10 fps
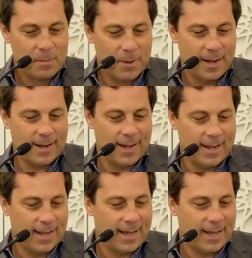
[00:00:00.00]
But
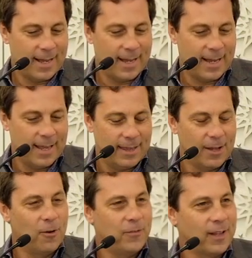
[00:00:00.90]
the
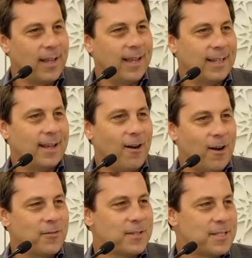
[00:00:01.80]
ophiolite
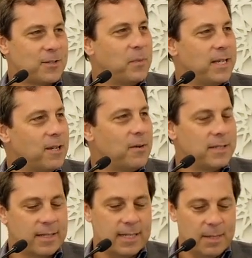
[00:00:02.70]
offers this window
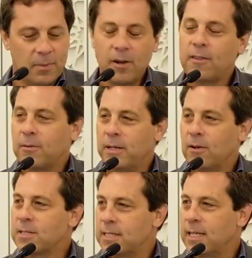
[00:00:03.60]
into the deep earth that we
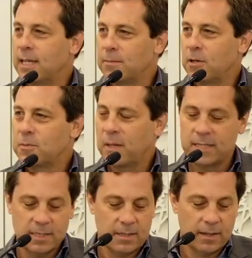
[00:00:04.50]
don't see in most
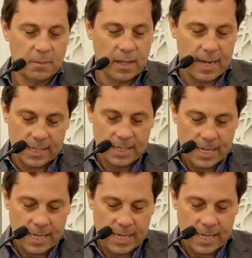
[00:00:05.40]
places on the planet.